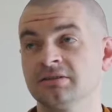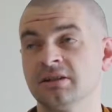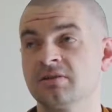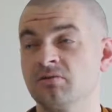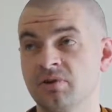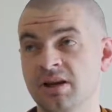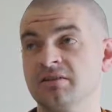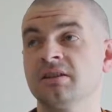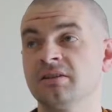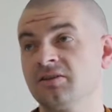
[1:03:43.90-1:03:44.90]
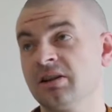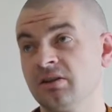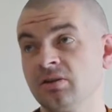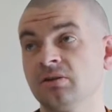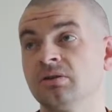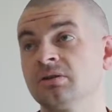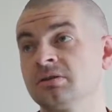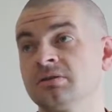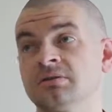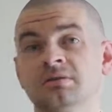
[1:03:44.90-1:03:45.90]
It's a rare thing to see too.
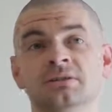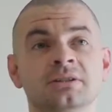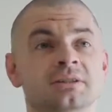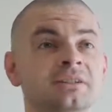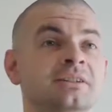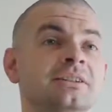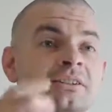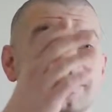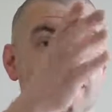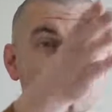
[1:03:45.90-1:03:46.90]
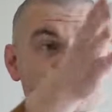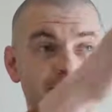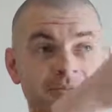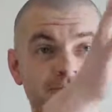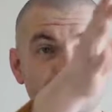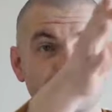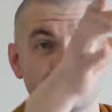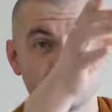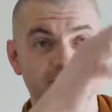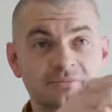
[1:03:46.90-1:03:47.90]
Hang on, yep.
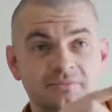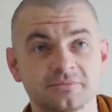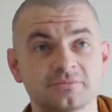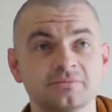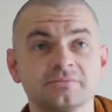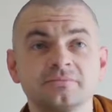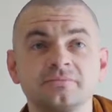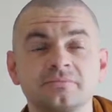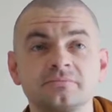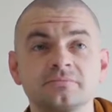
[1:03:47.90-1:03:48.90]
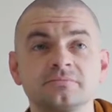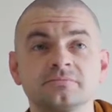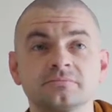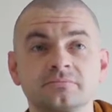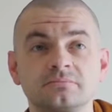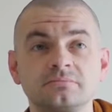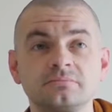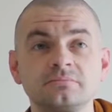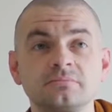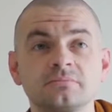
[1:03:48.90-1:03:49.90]
But should I go through a lot
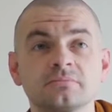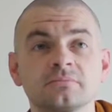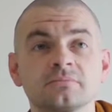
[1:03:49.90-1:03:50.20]
of trouble?